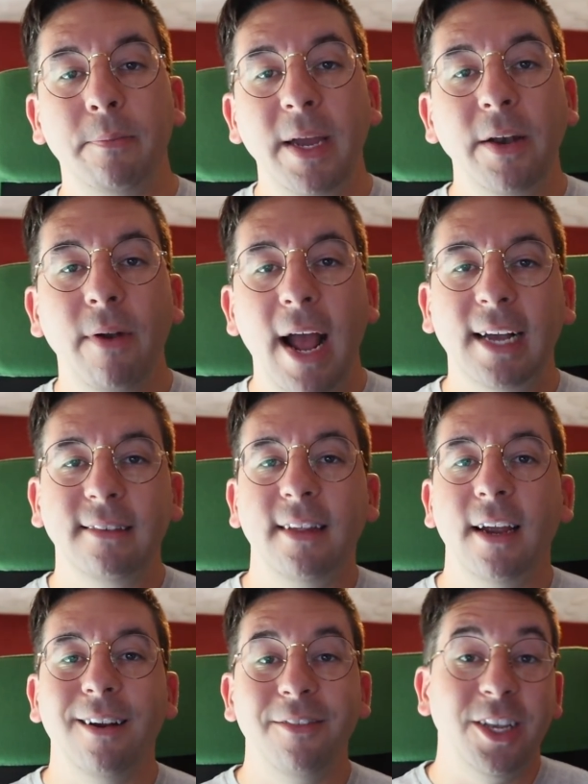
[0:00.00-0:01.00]
pin racks
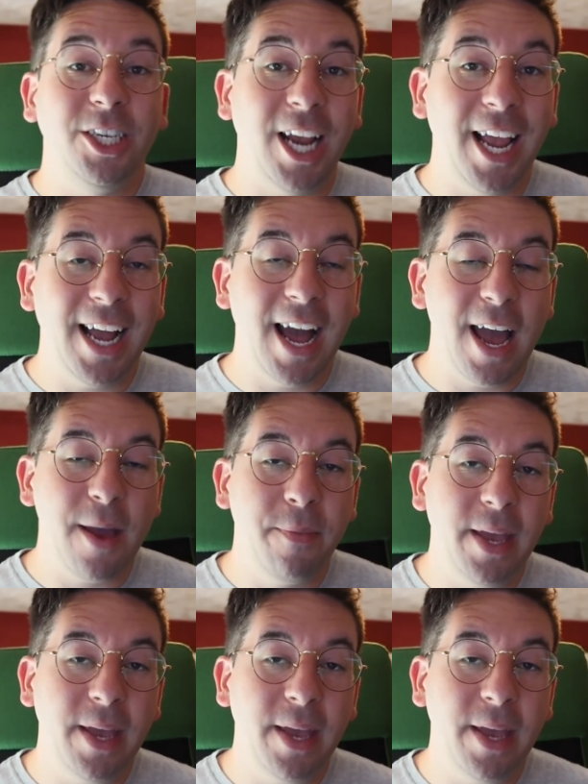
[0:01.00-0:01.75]
there of the Shanghai